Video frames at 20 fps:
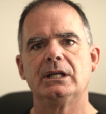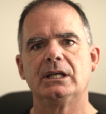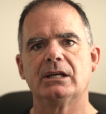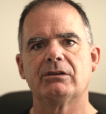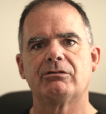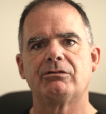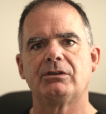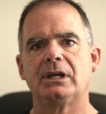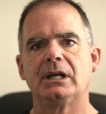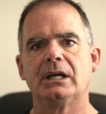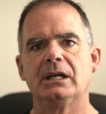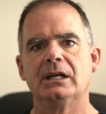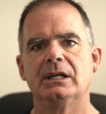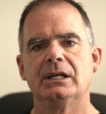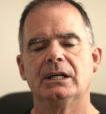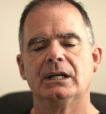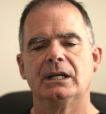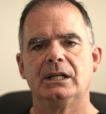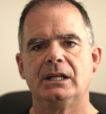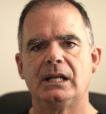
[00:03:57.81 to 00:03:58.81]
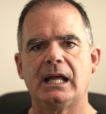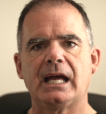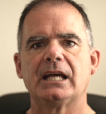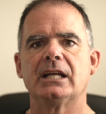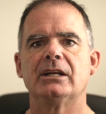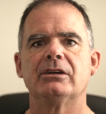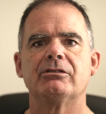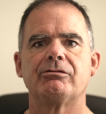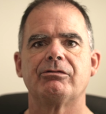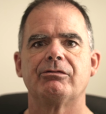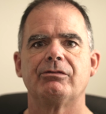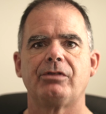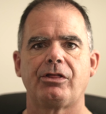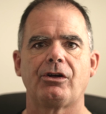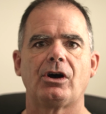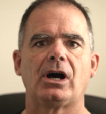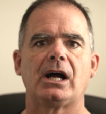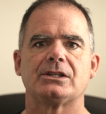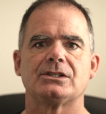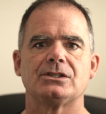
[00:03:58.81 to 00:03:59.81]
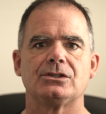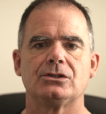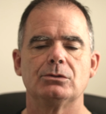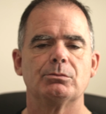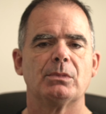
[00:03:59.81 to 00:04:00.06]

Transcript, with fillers: giving negative thoughts too